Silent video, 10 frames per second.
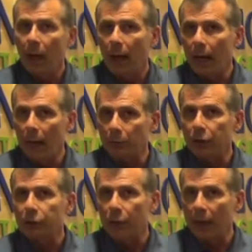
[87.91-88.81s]
Uh, I
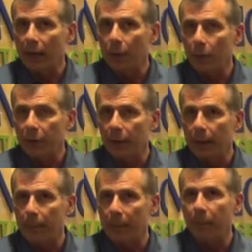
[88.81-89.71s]
was just talking with
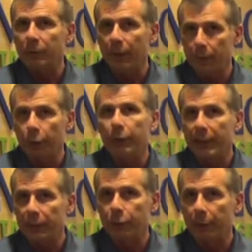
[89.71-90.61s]
uh, members of the prune
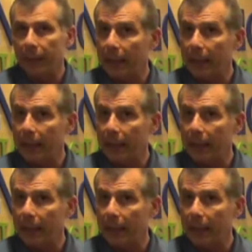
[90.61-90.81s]
industry.